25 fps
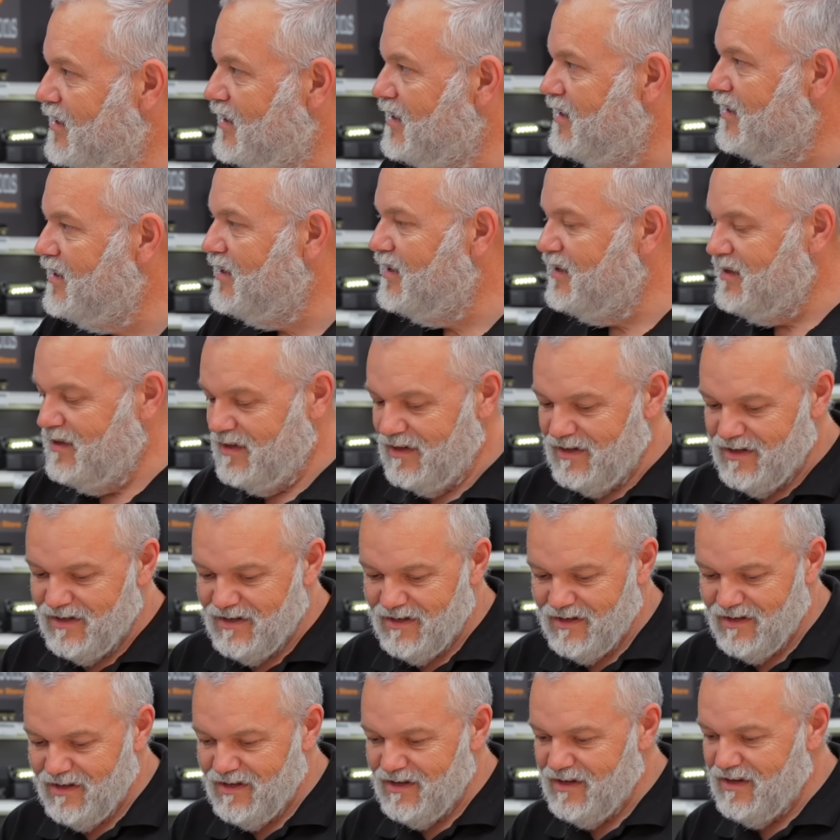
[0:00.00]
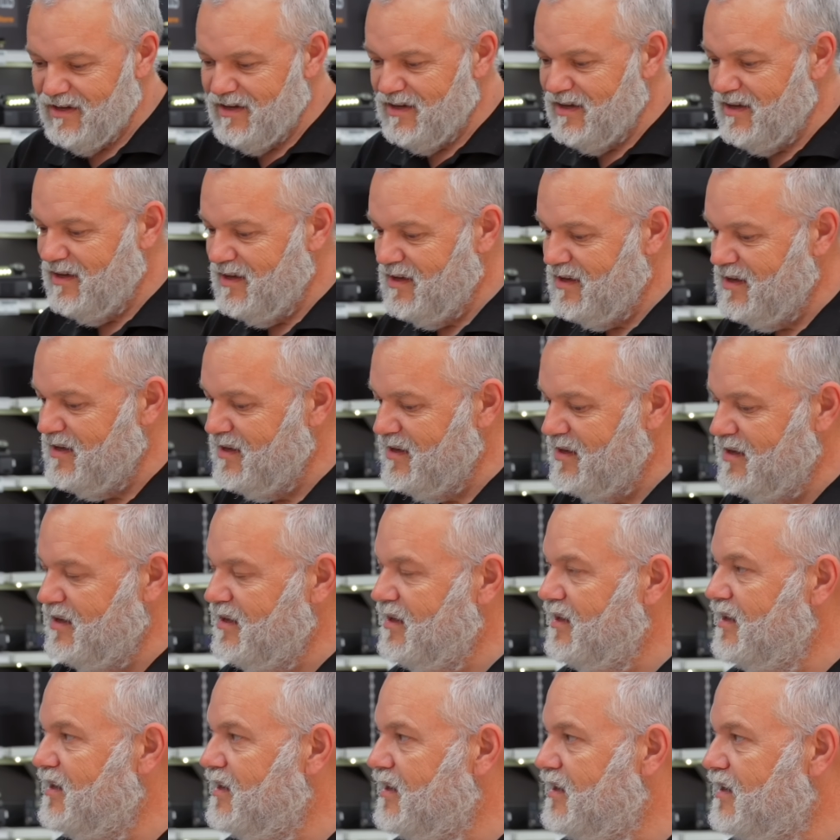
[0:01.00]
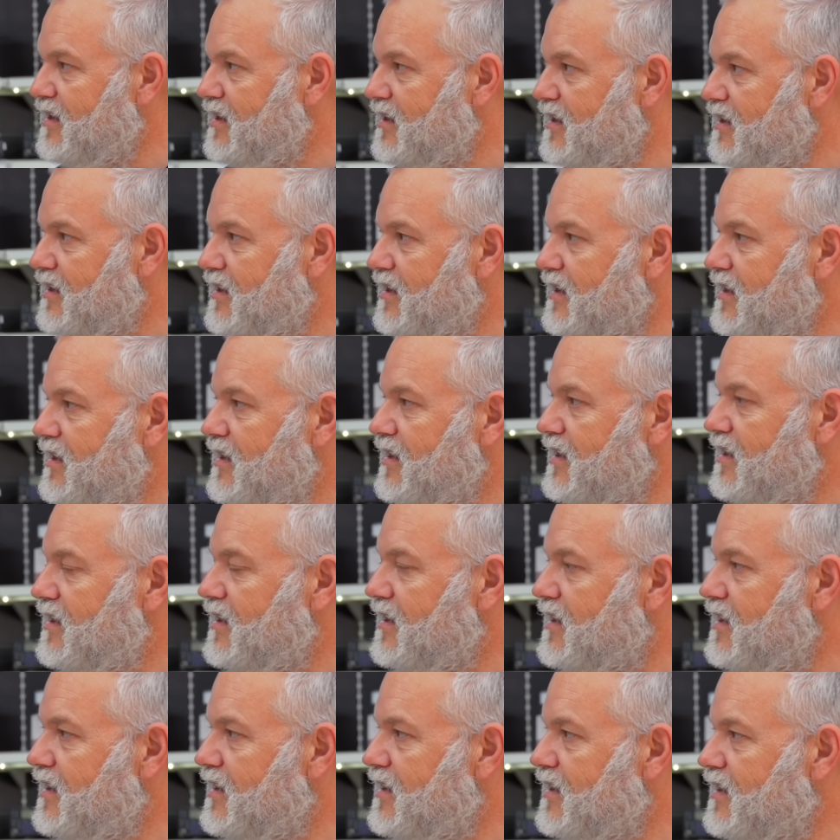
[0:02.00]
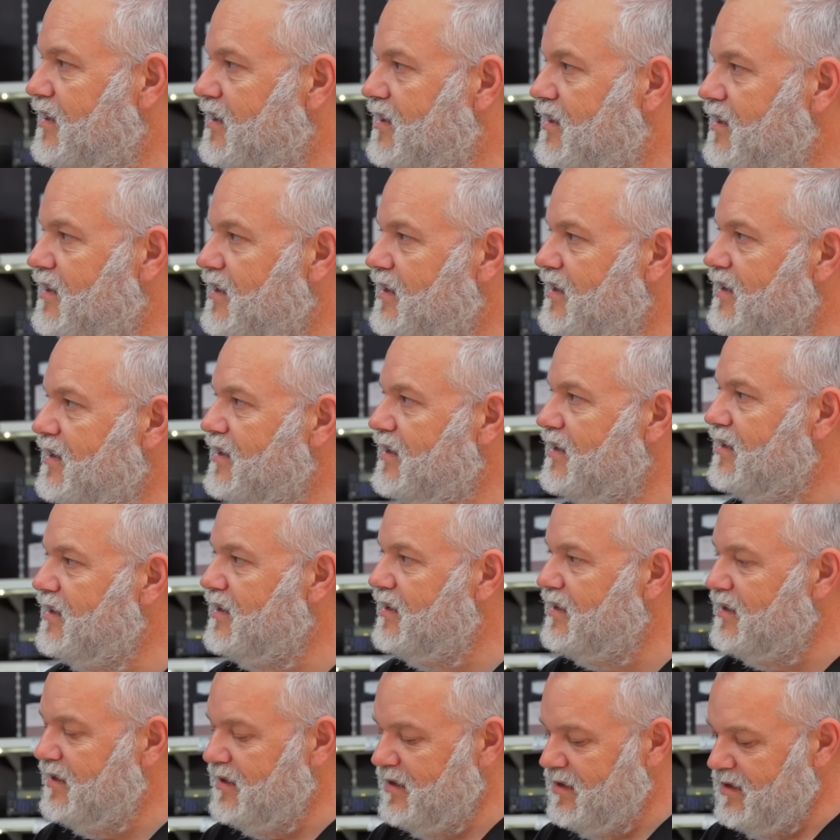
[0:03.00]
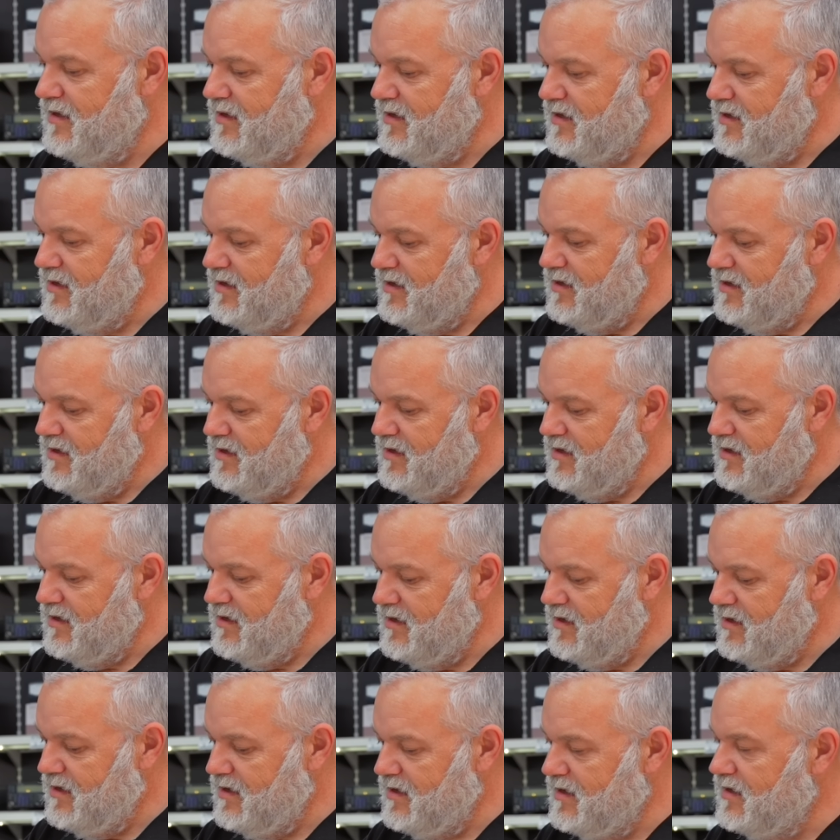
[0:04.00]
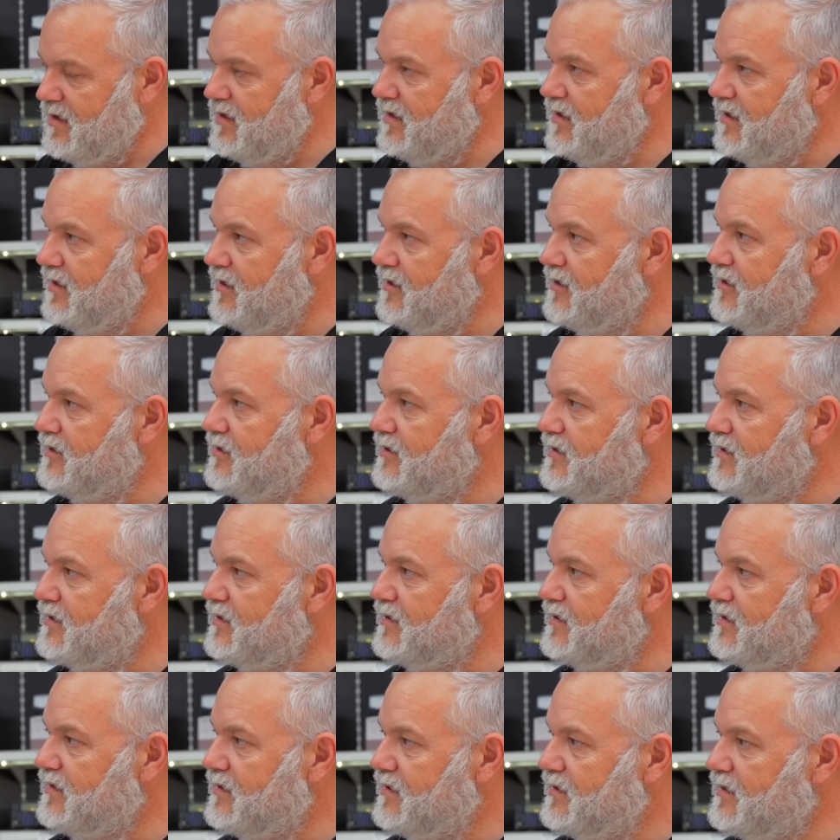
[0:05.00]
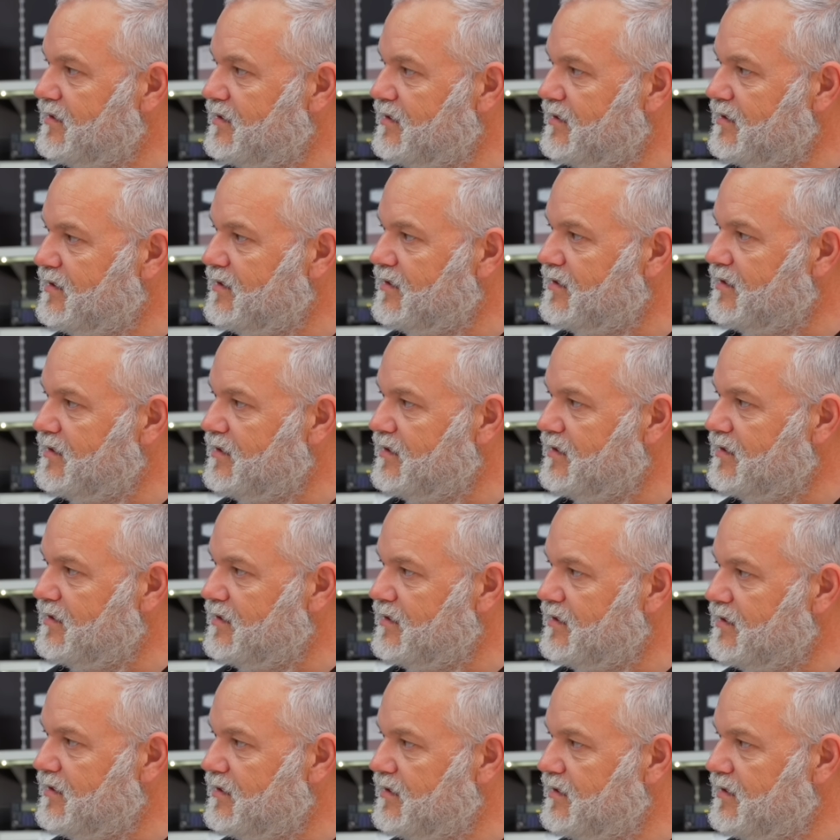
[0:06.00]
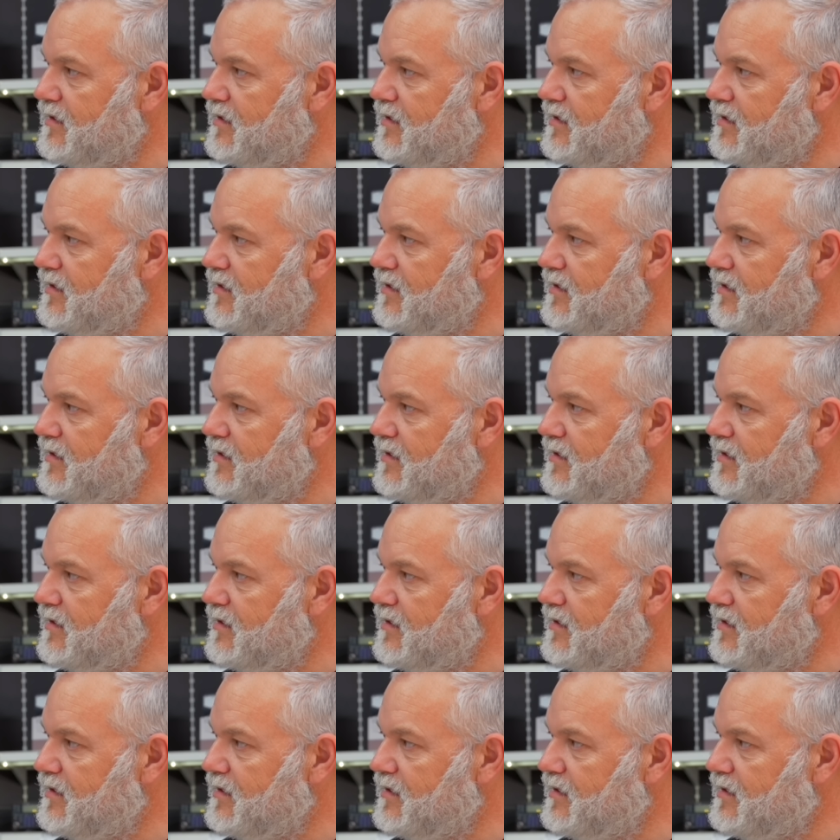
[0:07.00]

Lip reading: (silent)